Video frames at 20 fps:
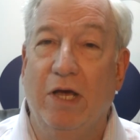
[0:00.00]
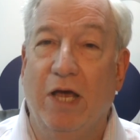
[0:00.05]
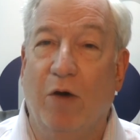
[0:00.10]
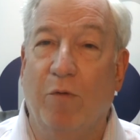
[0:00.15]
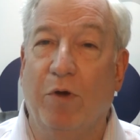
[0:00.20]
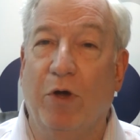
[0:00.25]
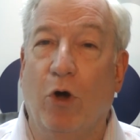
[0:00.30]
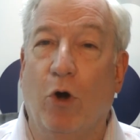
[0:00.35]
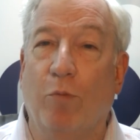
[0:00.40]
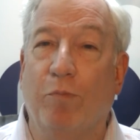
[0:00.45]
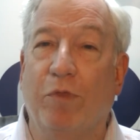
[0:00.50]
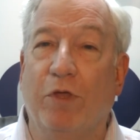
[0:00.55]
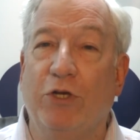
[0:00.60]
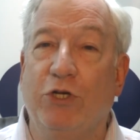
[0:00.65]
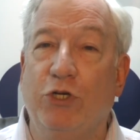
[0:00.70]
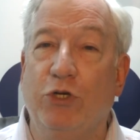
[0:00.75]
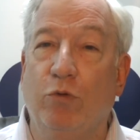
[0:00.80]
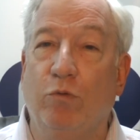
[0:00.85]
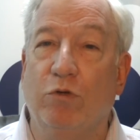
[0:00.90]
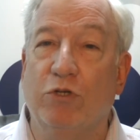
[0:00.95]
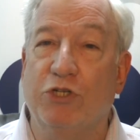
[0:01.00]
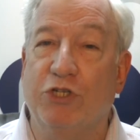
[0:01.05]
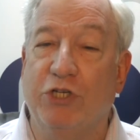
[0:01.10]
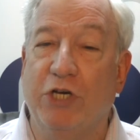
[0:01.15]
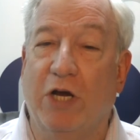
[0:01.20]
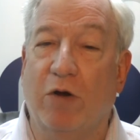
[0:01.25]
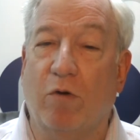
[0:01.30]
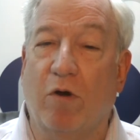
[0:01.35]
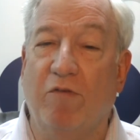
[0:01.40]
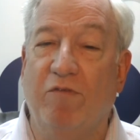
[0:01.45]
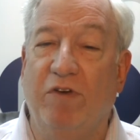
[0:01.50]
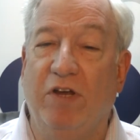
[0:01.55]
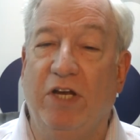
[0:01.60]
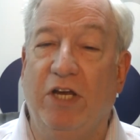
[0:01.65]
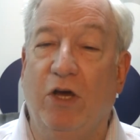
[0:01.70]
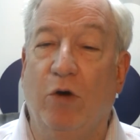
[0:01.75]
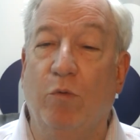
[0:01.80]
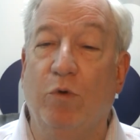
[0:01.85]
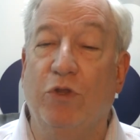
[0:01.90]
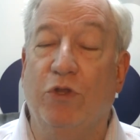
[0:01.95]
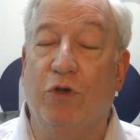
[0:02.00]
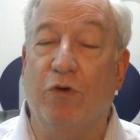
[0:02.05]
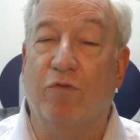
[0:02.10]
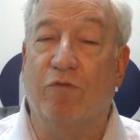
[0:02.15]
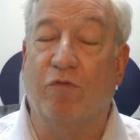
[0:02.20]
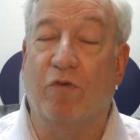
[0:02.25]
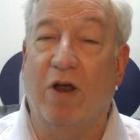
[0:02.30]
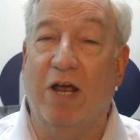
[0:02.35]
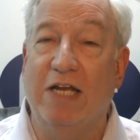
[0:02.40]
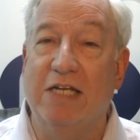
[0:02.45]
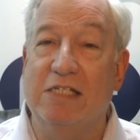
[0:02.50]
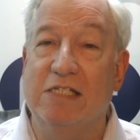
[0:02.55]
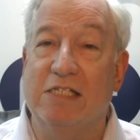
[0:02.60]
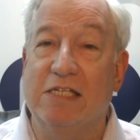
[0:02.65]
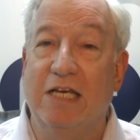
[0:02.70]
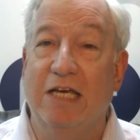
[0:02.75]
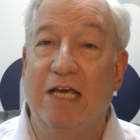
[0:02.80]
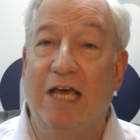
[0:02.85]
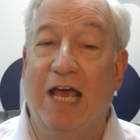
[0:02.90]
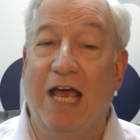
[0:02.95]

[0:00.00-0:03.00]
and we hope that you will share our video with your friends